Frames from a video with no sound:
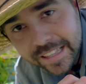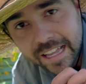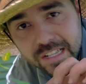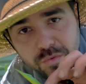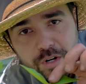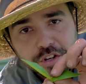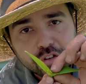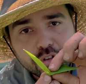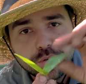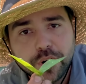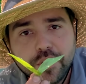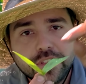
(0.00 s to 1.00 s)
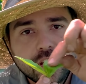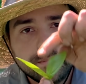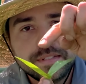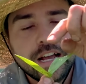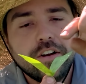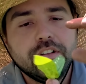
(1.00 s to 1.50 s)
that is where new growth
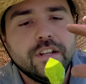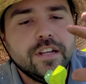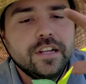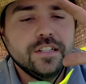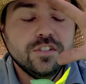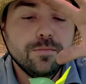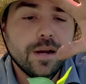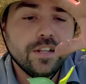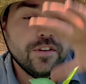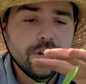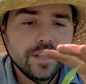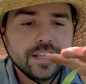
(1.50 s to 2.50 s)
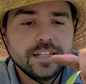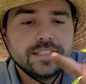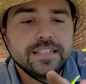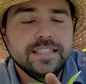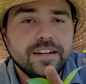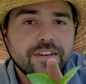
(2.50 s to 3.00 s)
comes out. So by doing this,
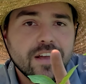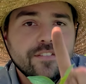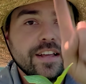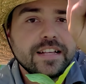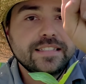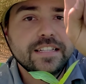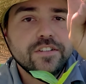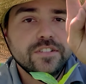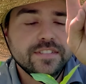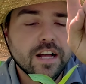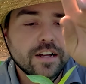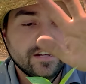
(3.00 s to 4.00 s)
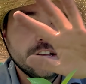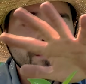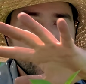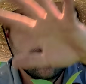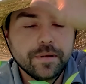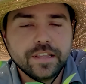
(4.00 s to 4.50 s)
instead of having a single stalk
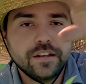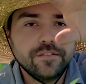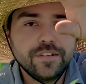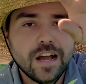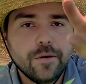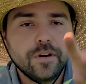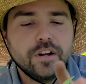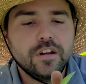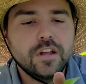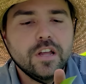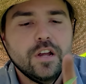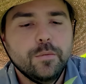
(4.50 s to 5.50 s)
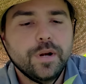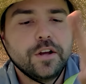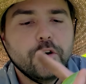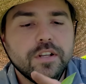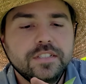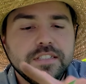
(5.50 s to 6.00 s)
come up and then flower, we're now
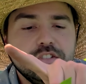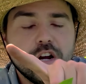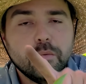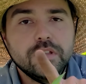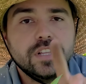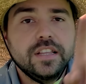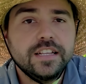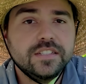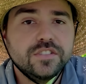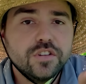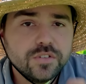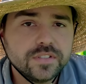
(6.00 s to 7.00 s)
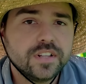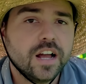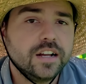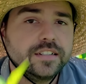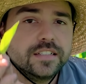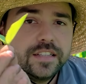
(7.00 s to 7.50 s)
going to start with at least two
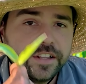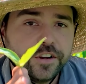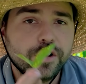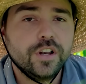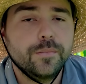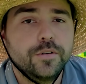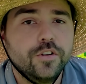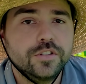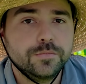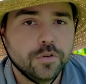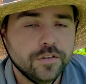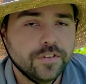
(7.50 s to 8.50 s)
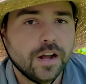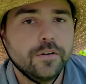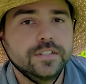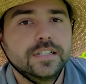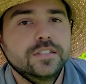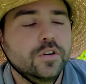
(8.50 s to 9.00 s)
stalks that are going to produce more
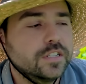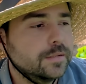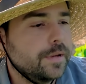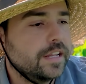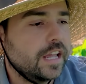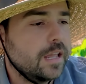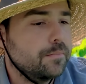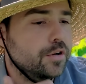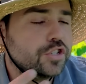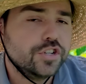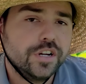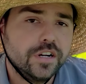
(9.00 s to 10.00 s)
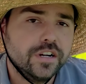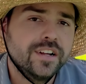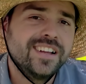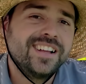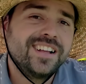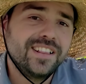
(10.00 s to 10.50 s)
flowers. That's going to make a bushier,
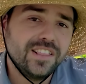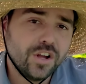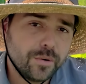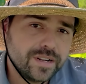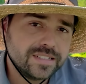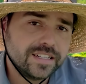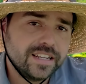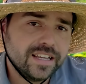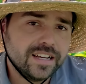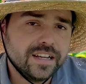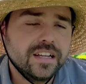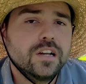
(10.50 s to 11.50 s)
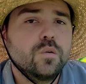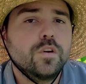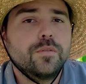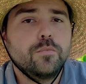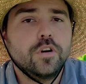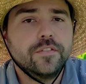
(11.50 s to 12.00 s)
lower zinnia
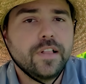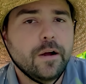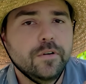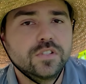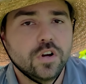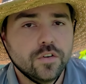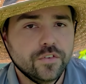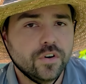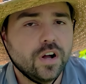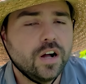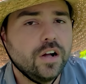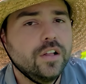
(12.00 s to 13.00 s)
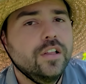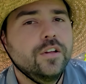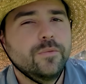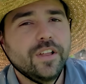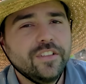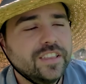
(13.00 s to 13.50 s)
with more flowers overall,
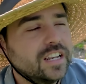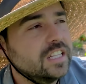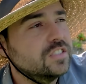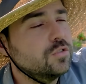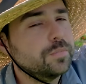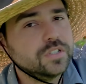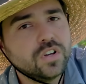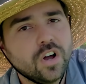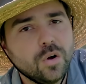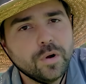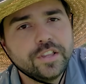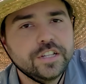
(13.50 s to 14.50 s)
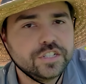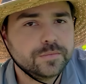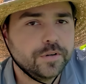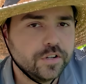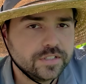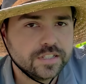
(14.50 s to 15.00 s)
rather than a super tall one that
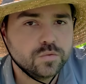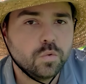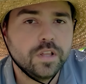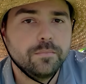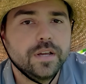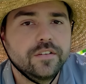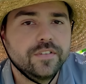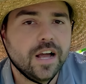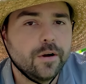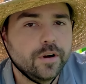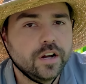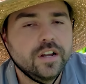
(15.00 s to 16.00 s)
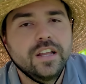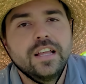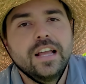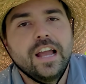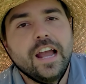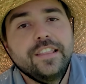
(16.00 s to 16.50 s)
just produces one big flower
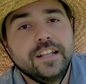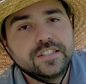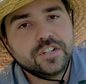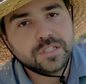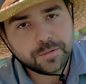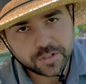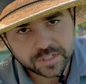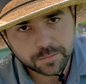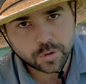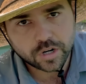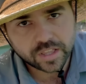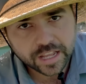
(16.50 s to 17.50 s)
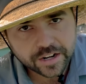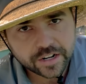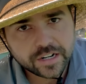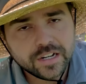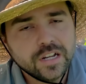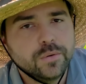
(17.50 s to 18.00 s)
and then starts producing more
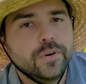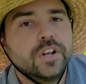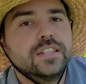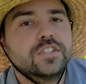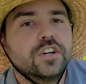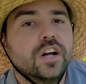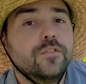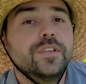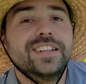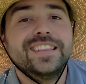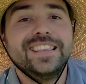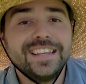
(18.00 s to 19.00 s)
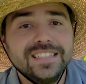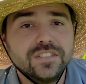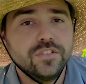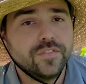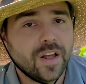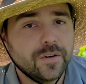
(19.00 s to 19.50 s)
later. We're gonna start off with at least
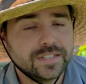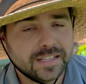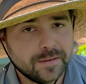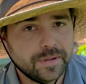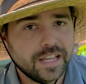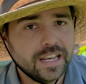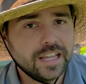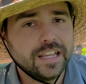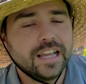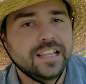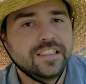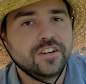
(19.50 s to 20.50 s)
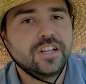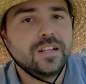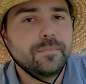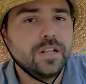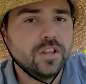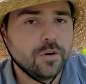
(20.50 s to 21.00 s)
two flowers at the beginning and they're gonna
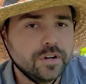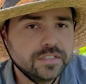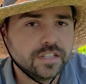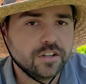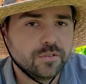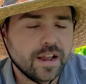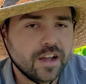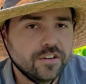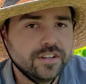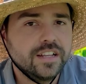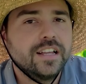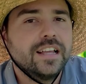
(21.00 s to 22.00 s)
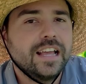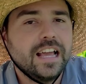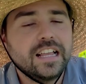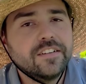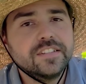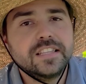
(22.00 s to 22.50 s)
be lowered to the ground
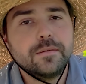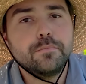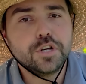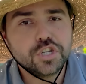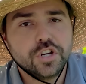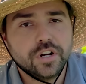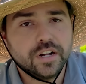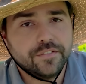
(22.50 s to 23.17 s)
and give us a bushier